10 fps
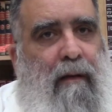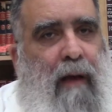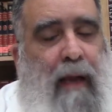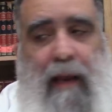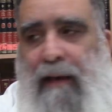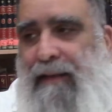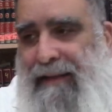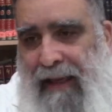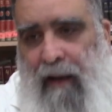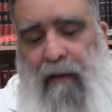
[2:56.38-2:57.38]
And, and
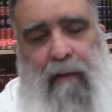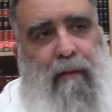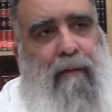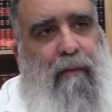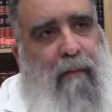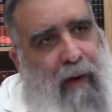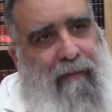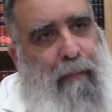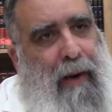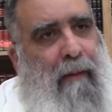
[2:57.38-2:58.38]
still, we
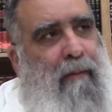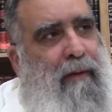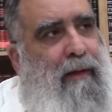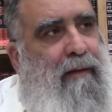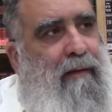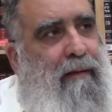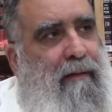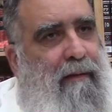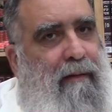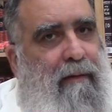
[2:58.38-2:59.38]
have a problem with it.
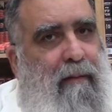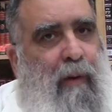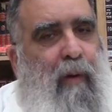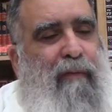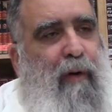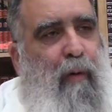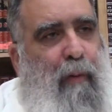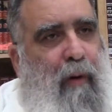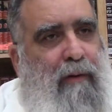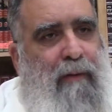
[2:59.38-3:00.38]
We look for
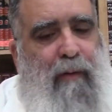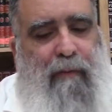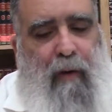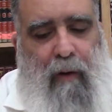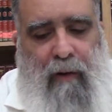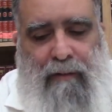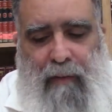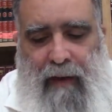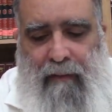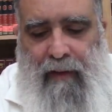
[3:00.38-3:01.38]
loopholes, we look for holes,
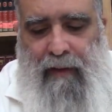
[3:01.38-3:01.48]
whatever it